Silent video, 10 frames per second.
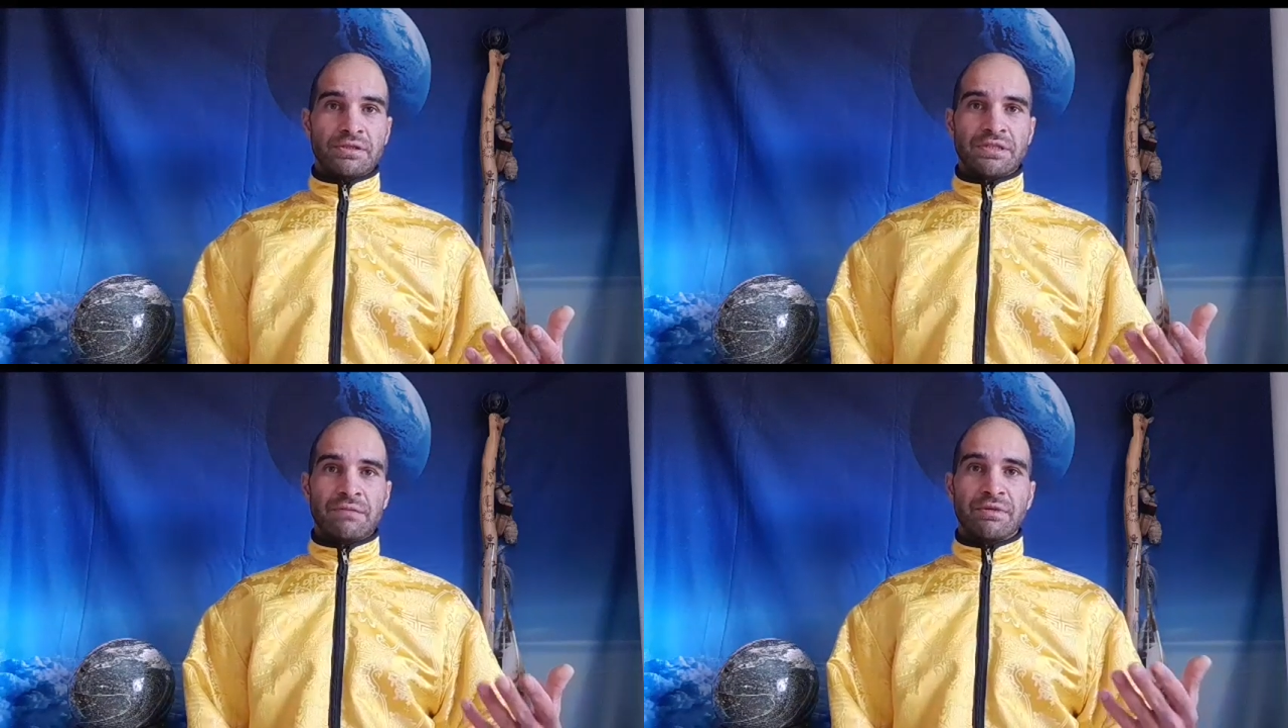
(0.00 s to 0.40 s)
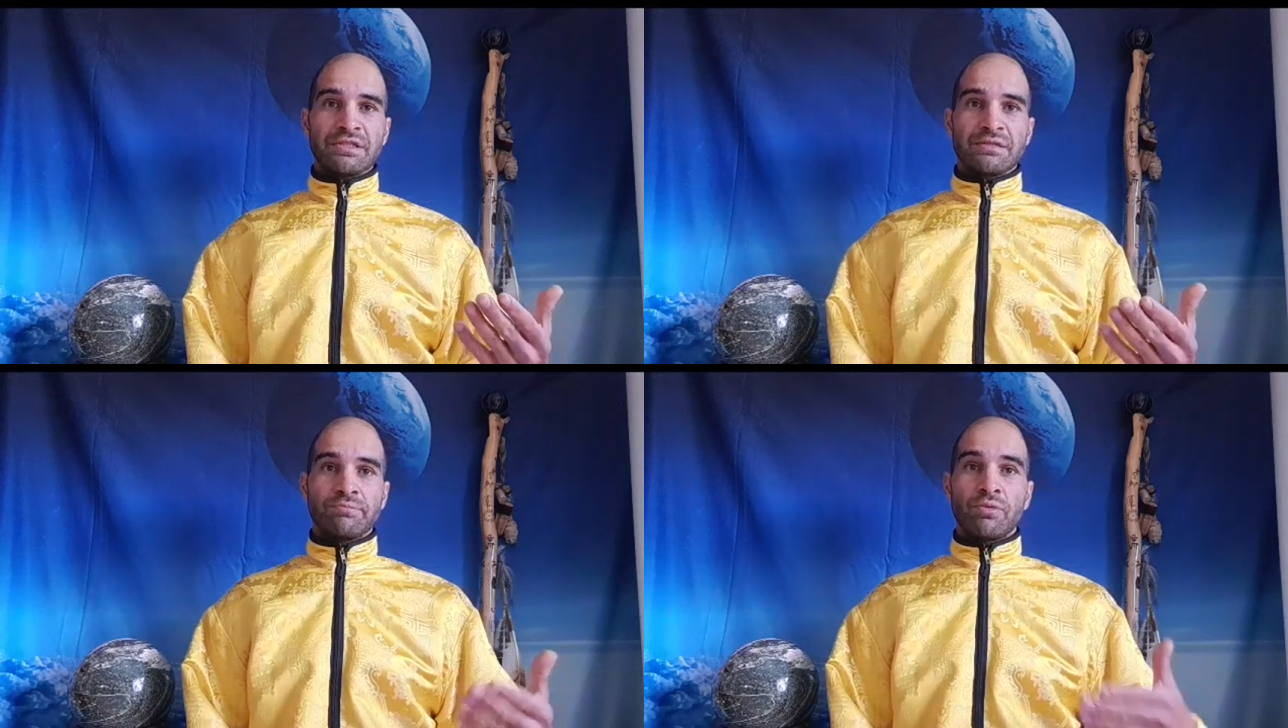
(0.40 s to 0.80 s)

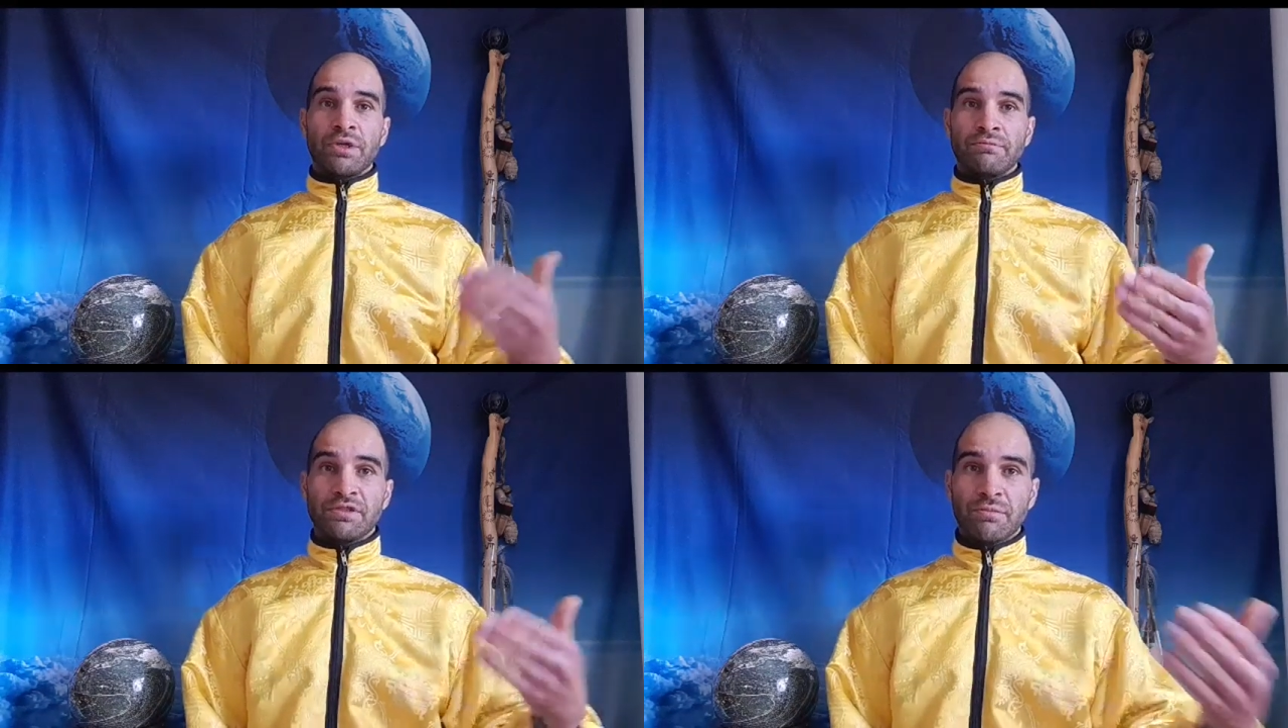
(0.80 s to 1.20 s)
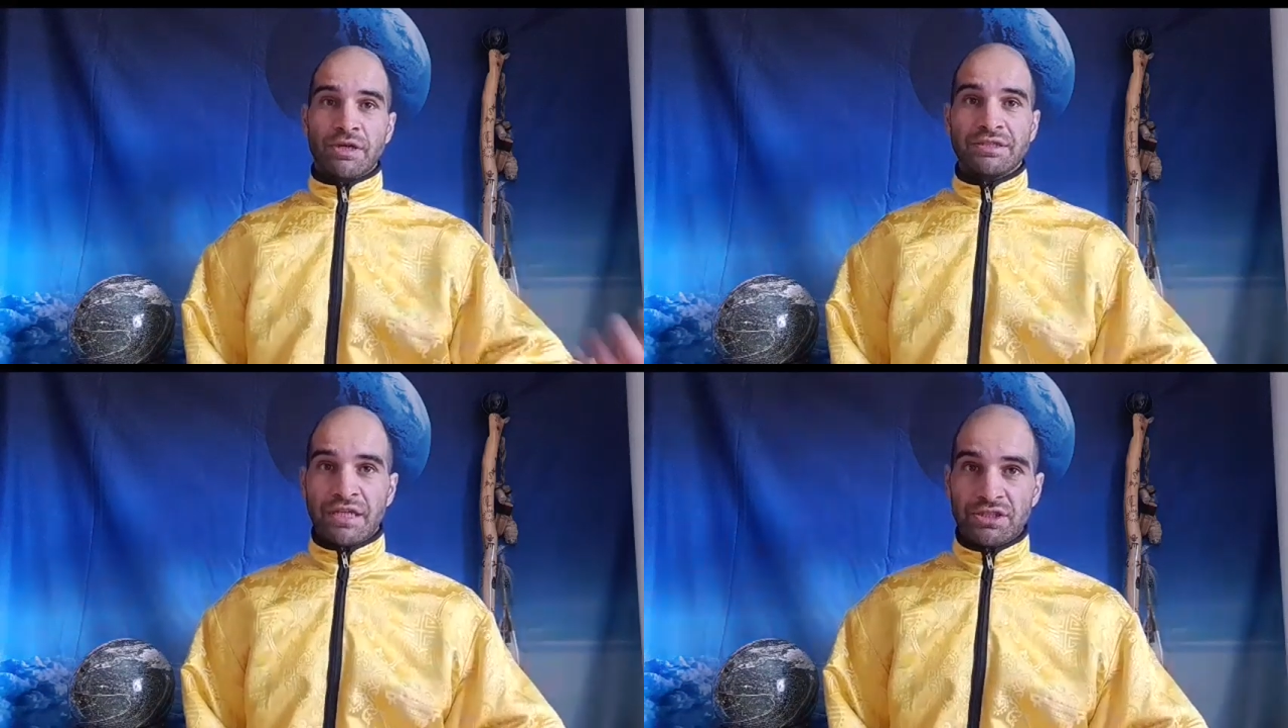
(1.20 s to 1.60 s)
someone's brought him to my
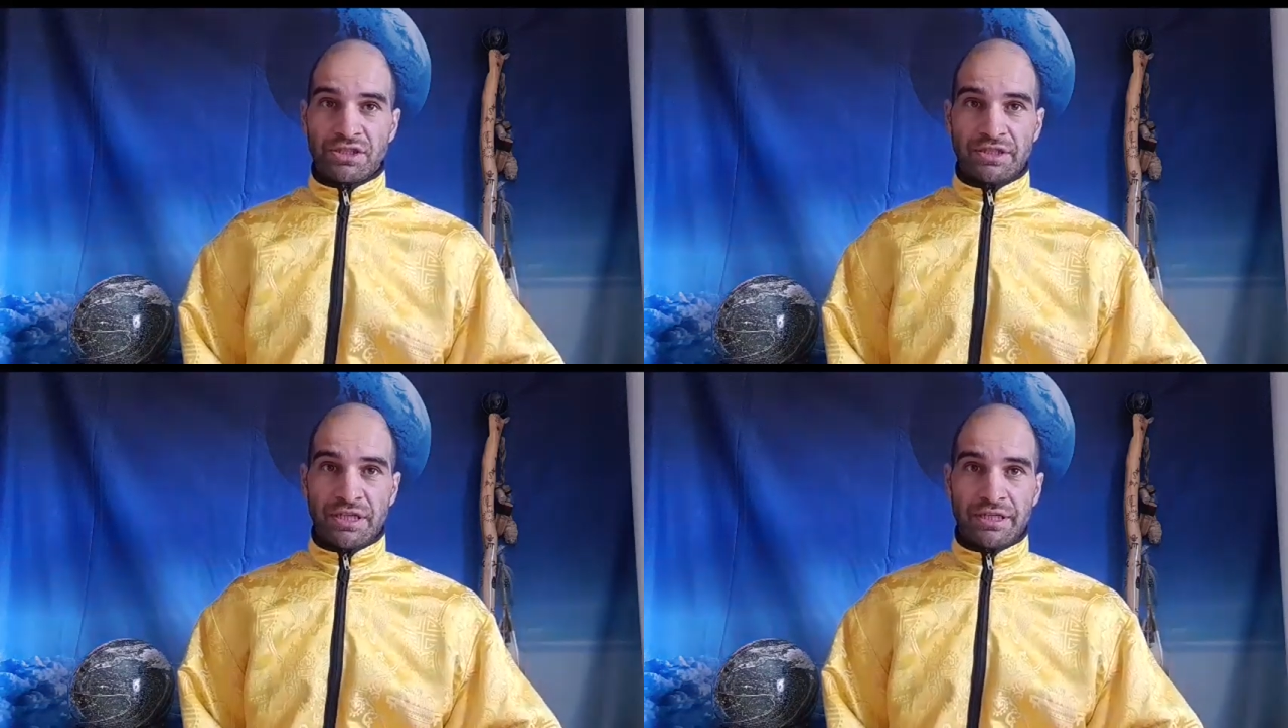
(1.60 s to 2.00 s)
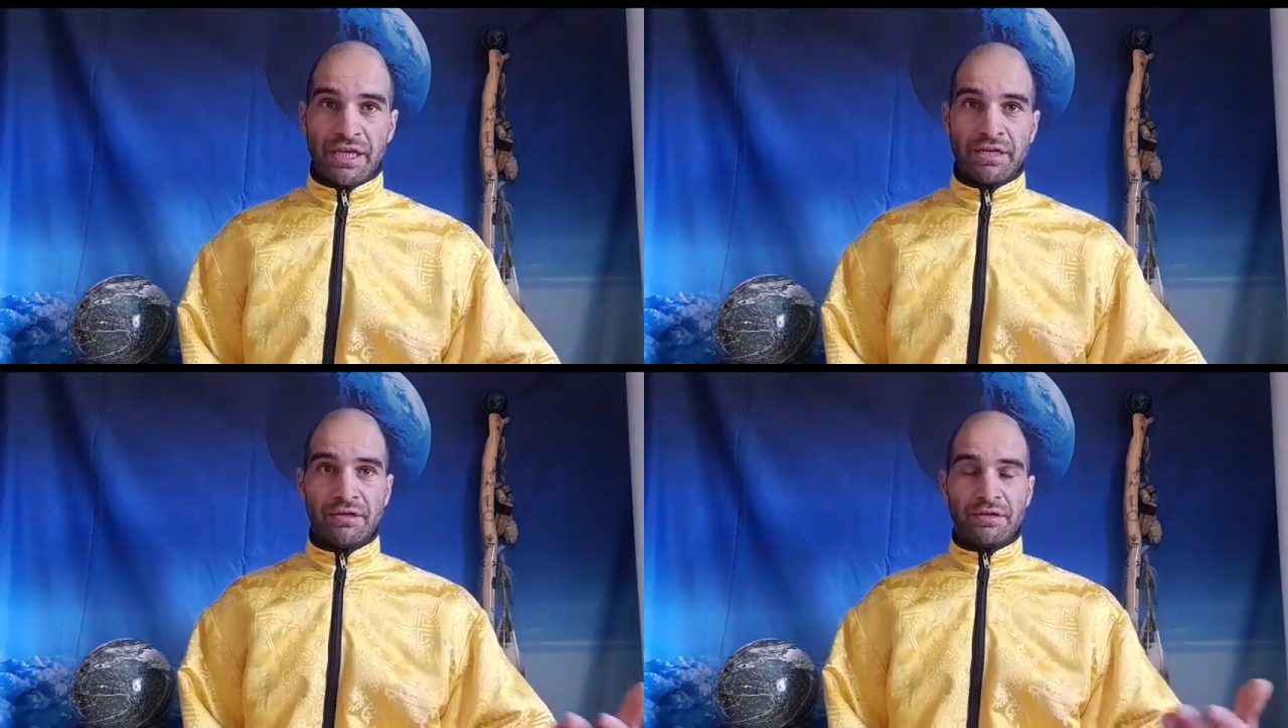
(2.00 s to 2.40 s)
attention yet again.